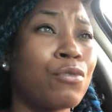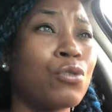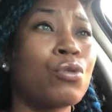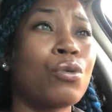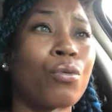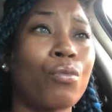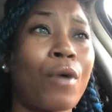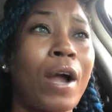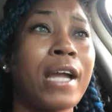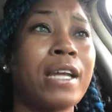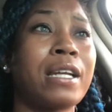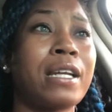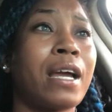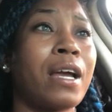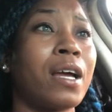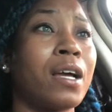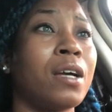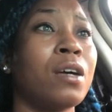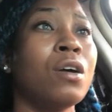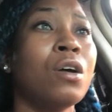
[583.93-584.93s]
You can write
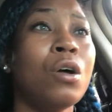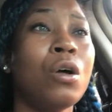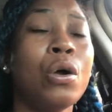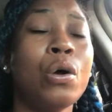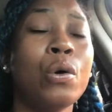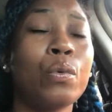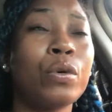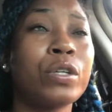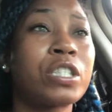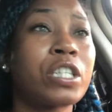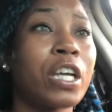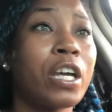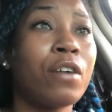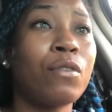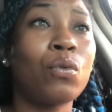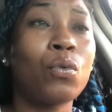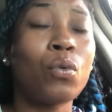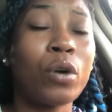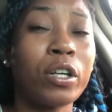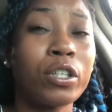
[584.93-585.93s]
down whichever
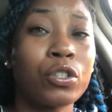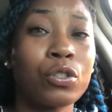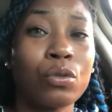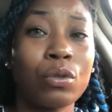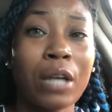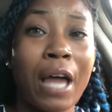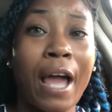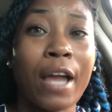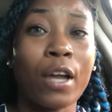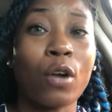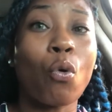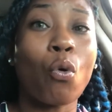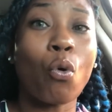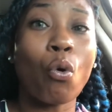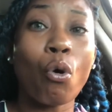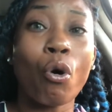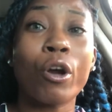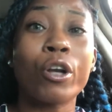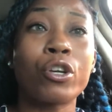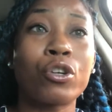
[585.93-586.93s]
ones you like
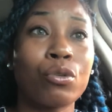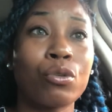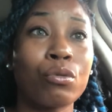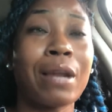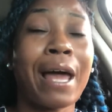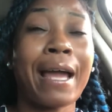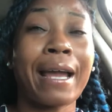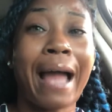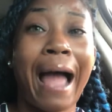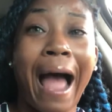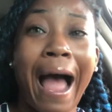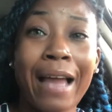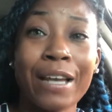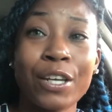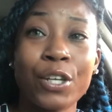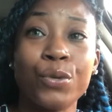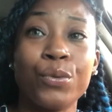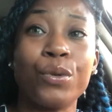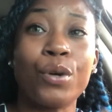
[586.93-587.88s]
or do like I do.